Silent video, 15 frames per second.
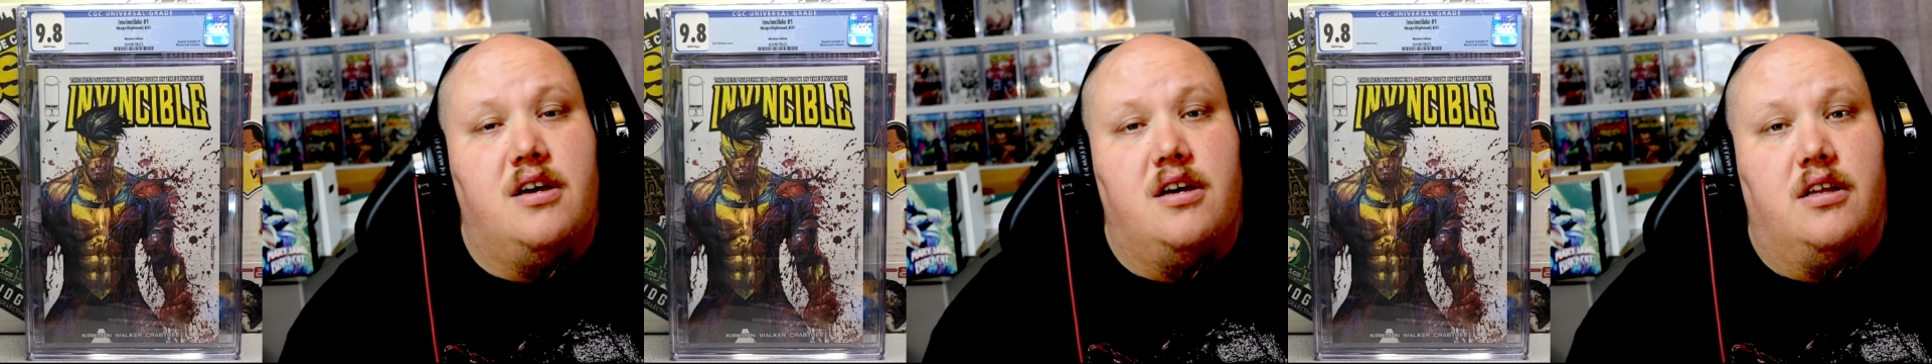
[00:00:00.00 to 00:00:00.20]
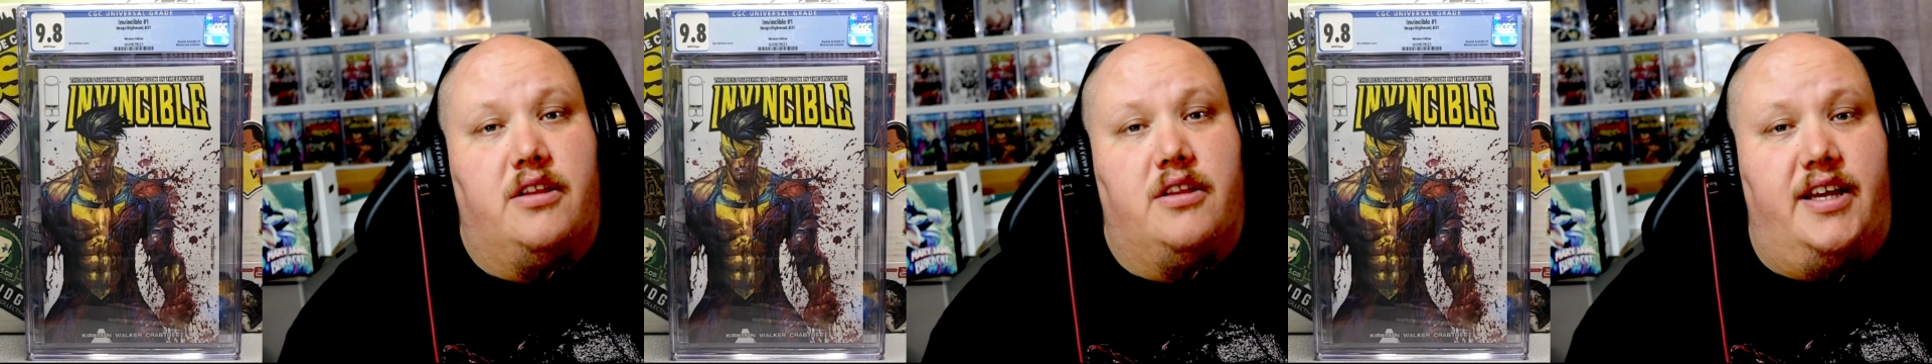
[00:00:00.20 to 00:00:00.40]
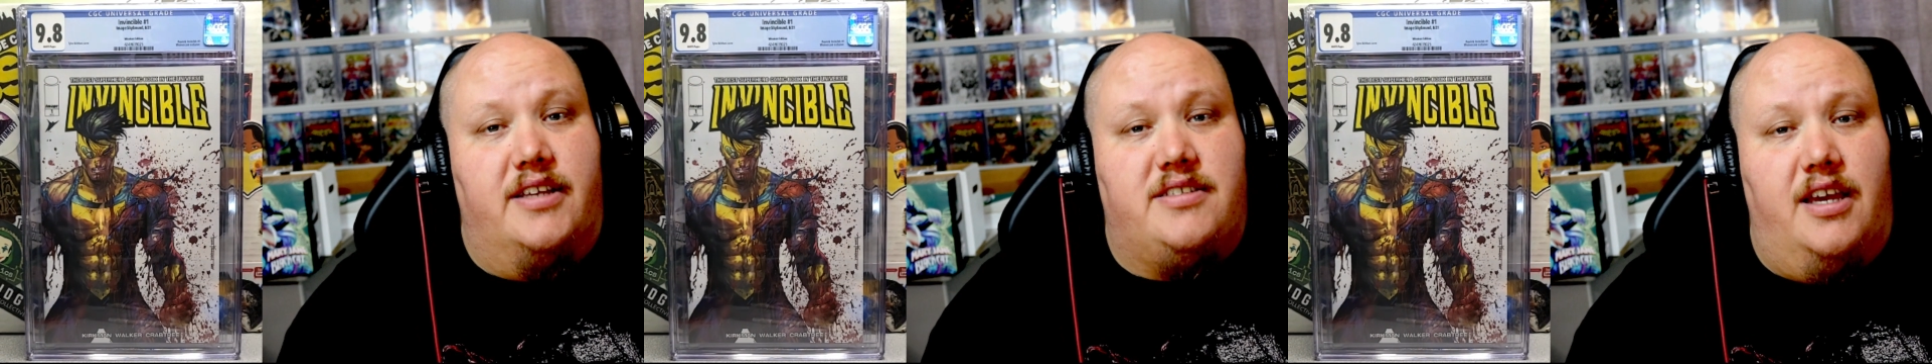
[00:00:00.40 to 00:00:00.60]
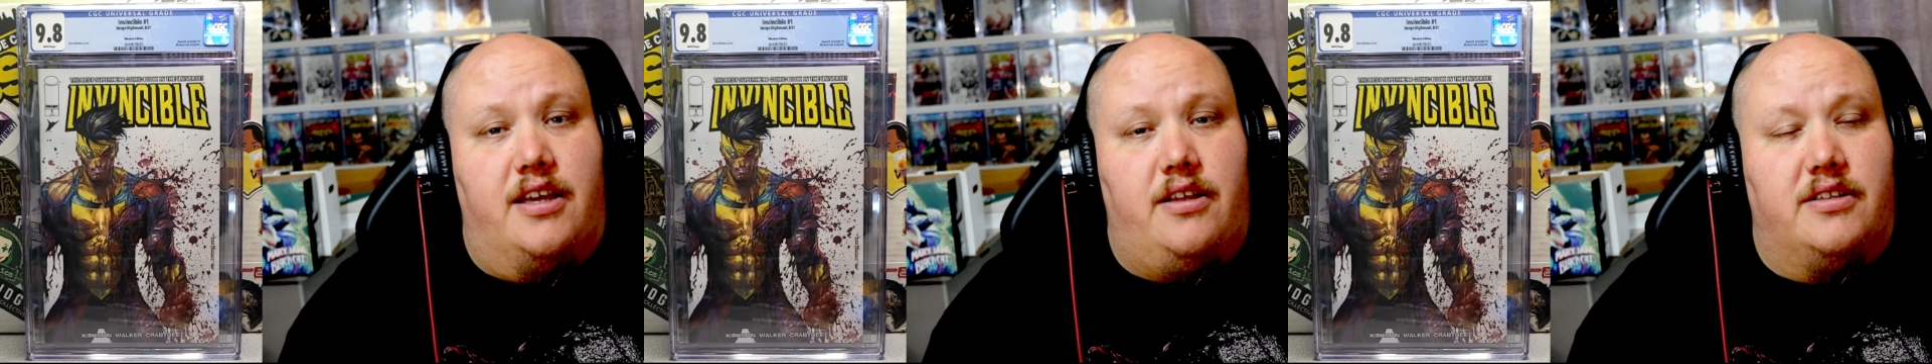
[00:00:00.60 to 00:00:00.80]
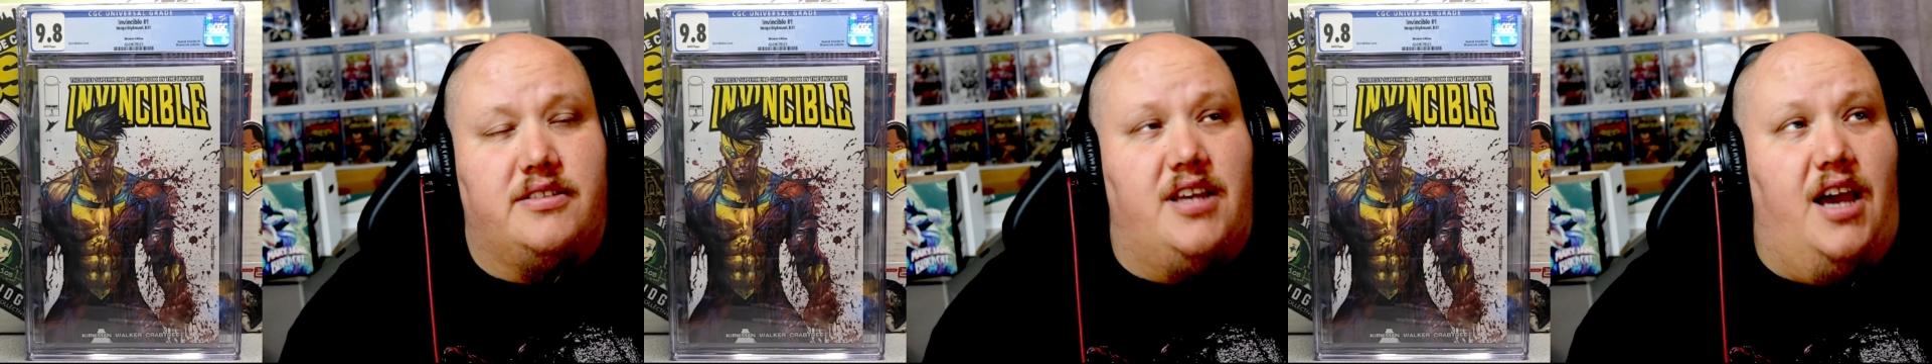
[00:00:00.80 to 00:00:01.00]
Like I say
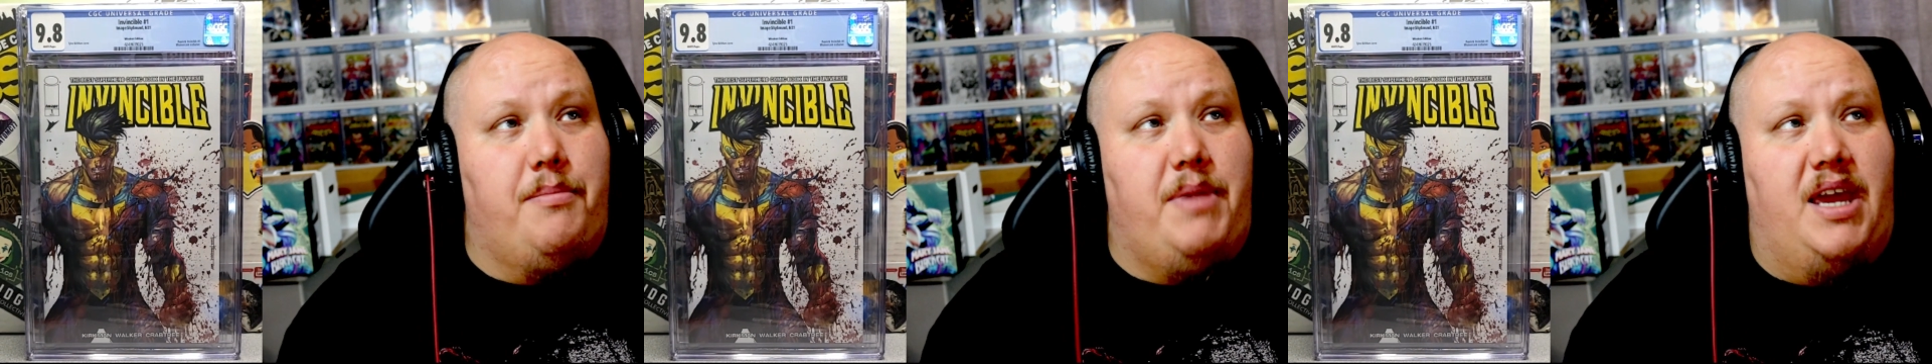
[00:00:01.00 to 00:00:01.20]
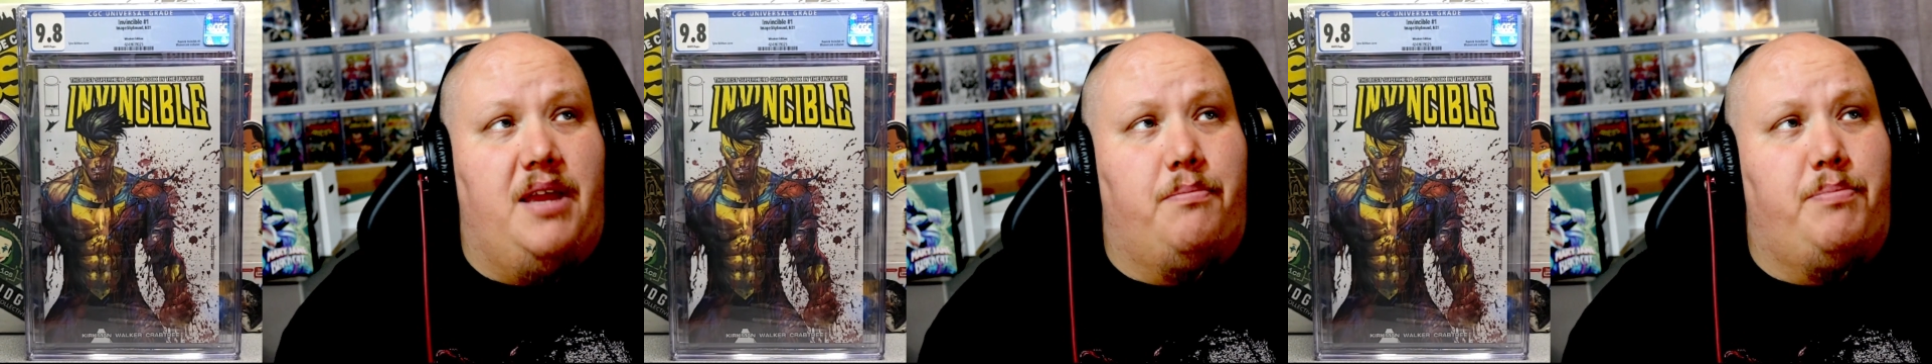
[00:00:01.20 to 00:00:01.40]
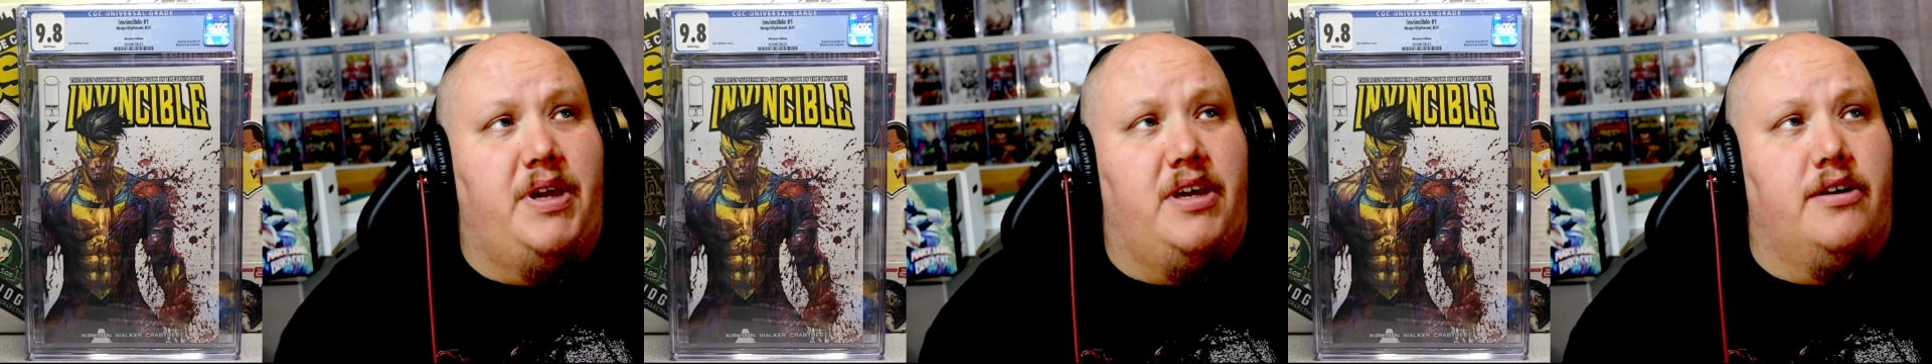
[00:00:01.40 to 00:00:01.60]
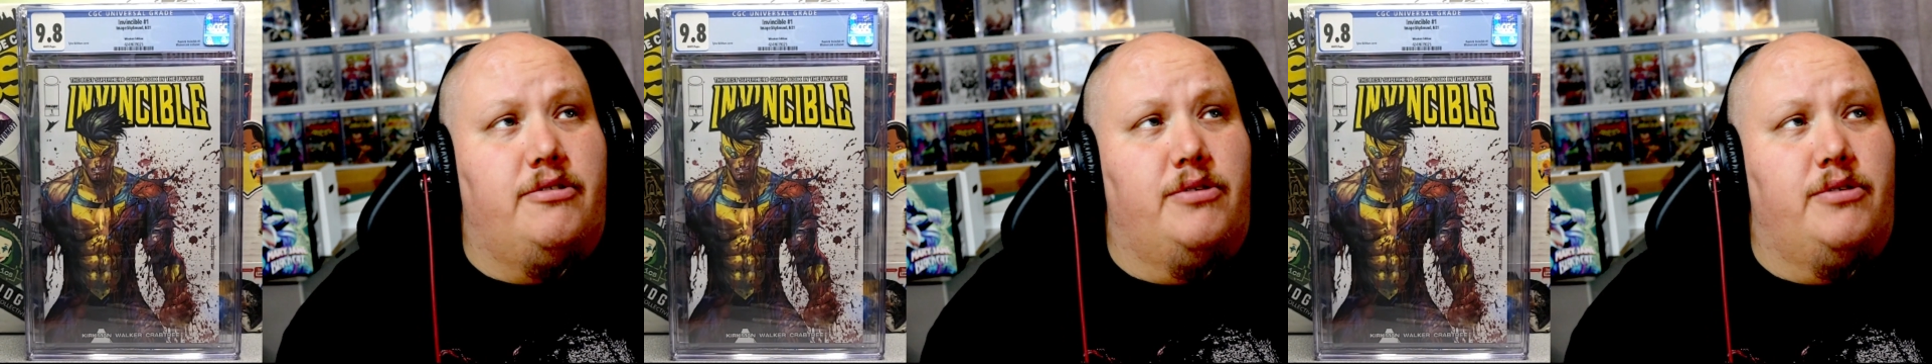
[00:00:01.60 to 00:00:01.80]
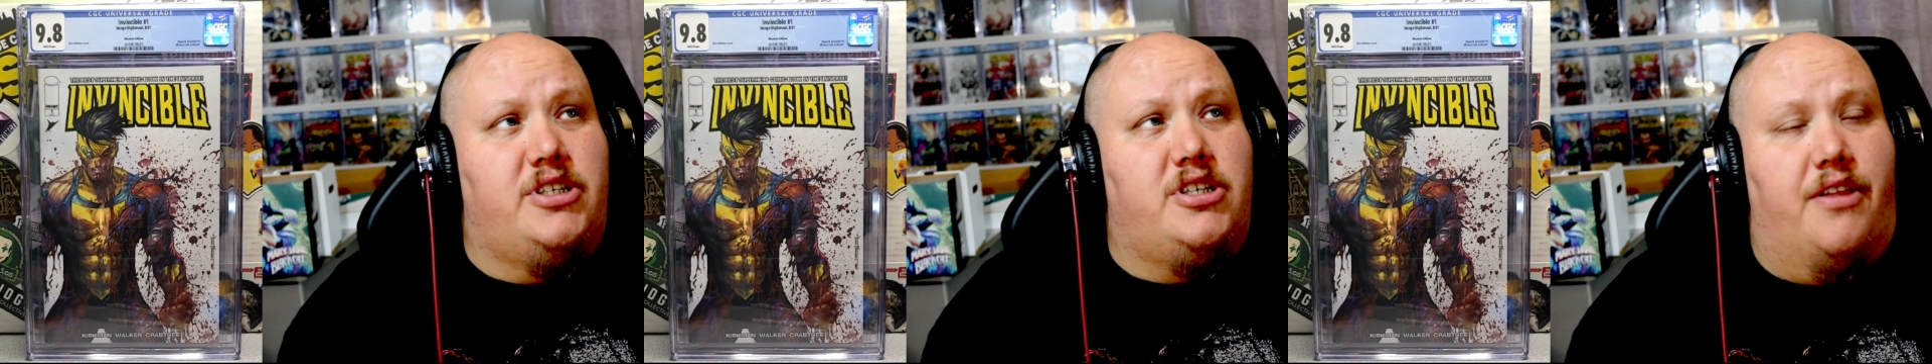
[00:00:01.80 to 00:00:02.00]
all the time, man, be good
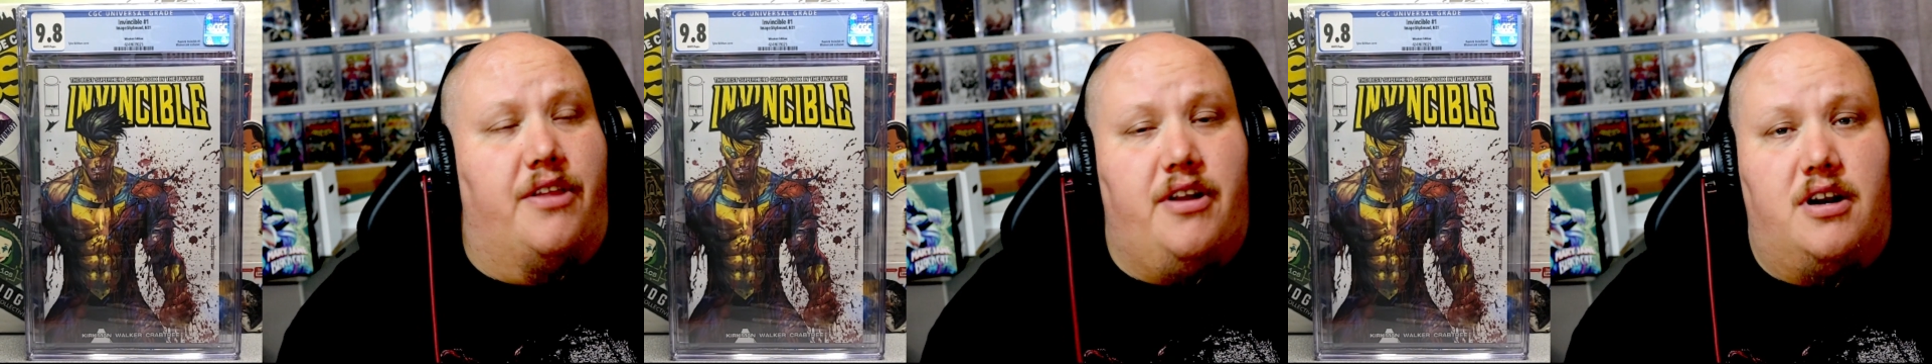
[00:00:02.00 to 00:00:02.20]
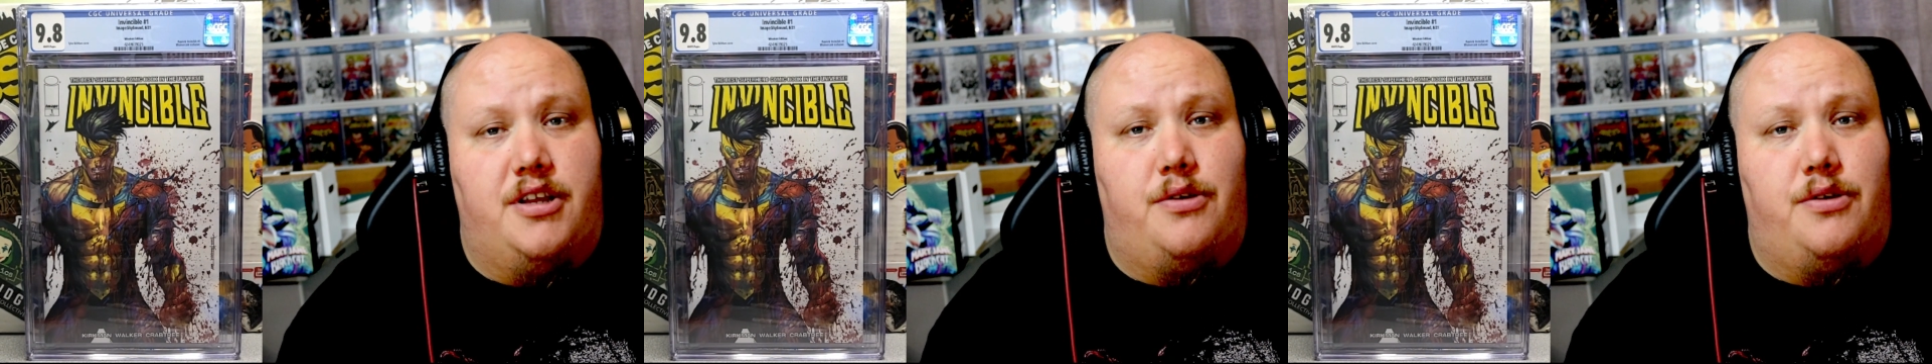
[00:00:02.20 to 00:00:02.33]
to each other.